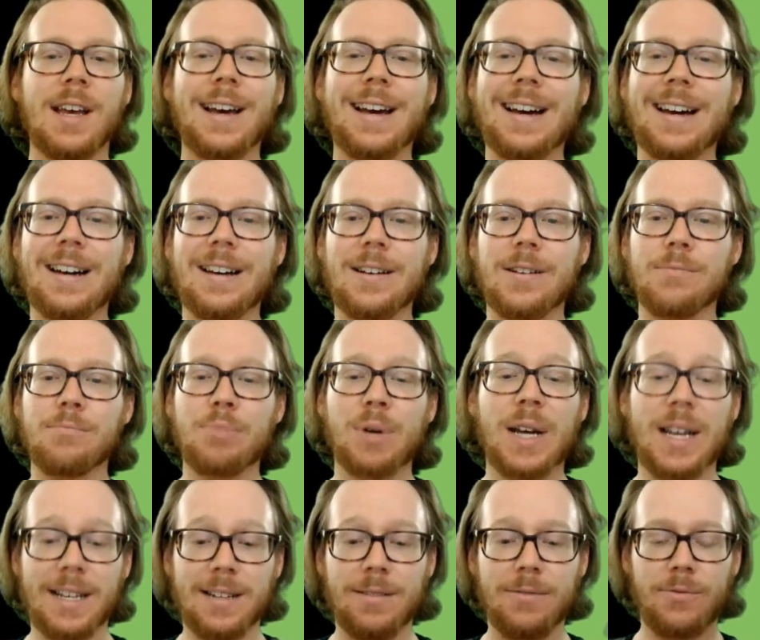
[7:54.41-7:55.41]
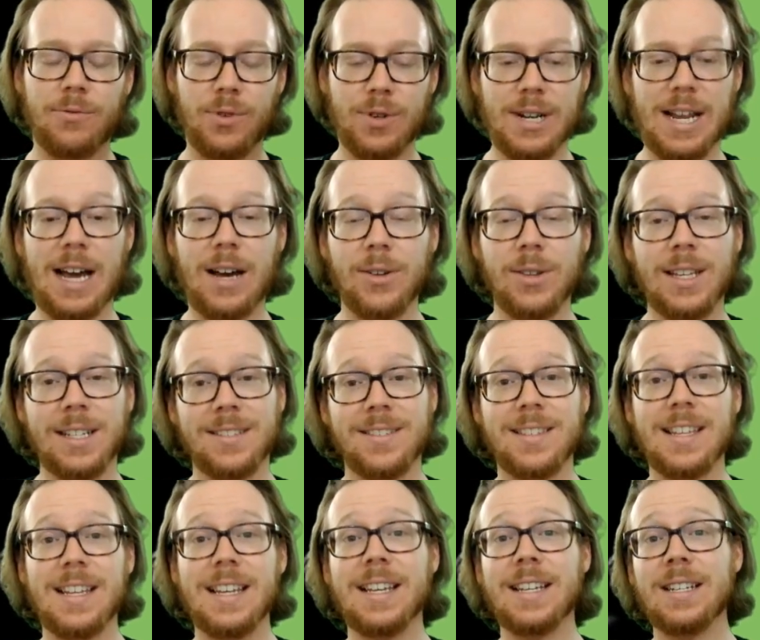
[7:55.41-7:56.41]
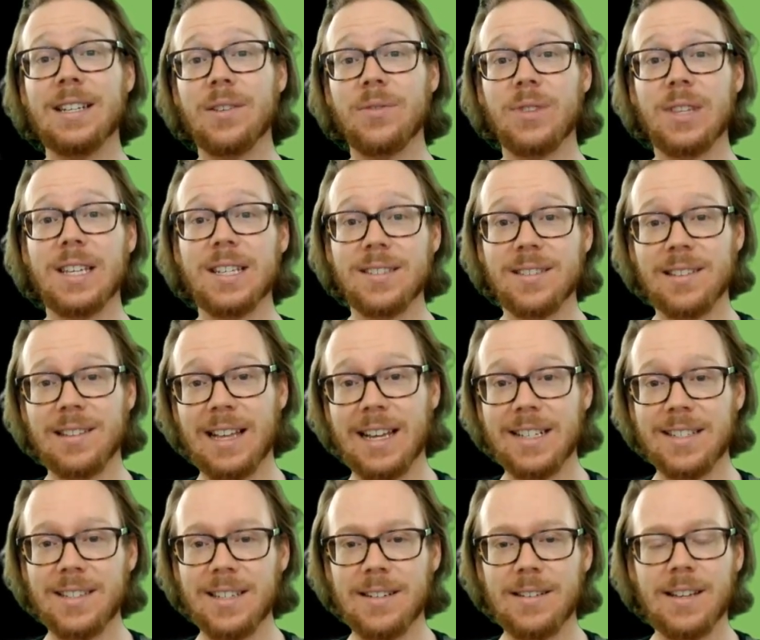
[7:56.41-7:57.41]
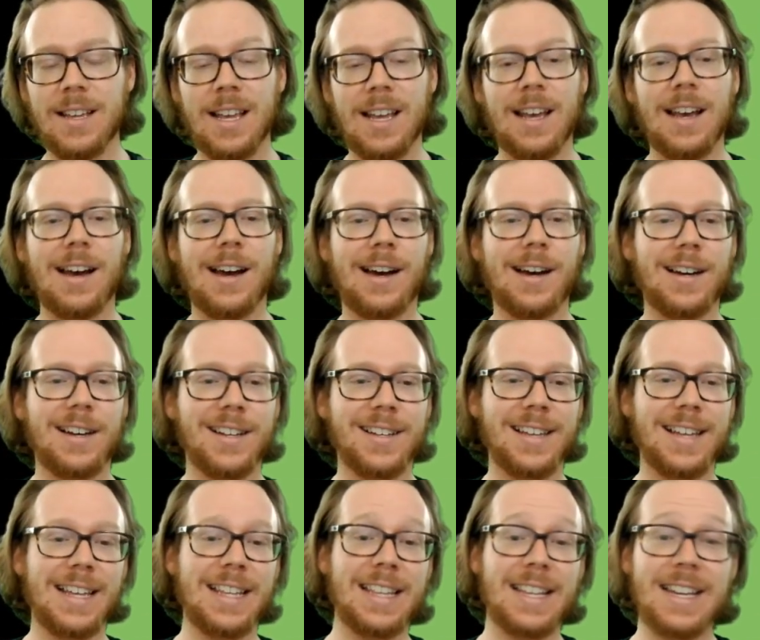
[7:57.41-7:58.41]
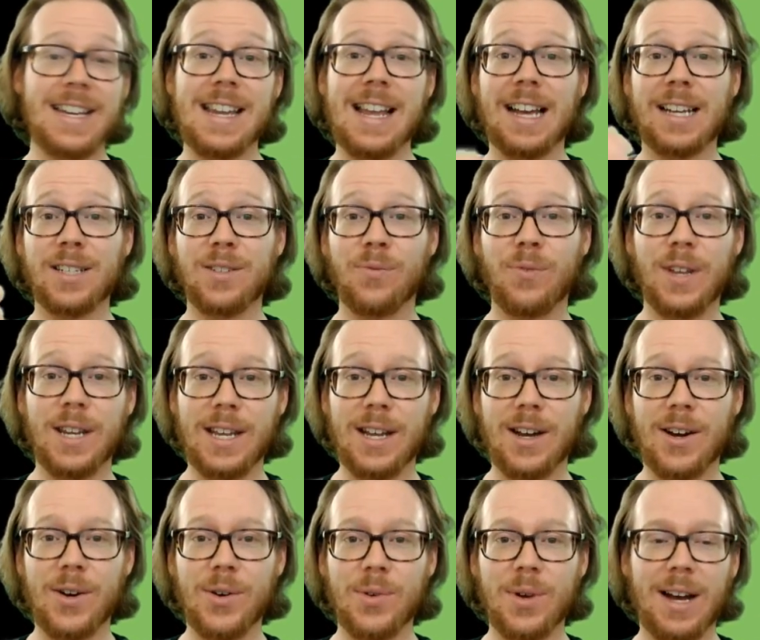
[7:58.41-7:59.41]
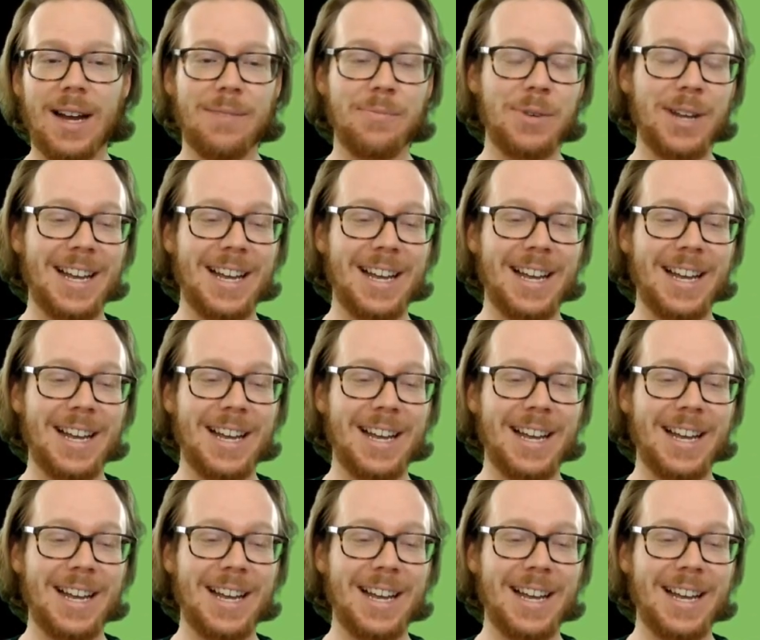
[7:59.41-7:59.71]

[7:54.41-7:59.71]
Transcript: But for now, that's the end of this lesson. In the next video, I'm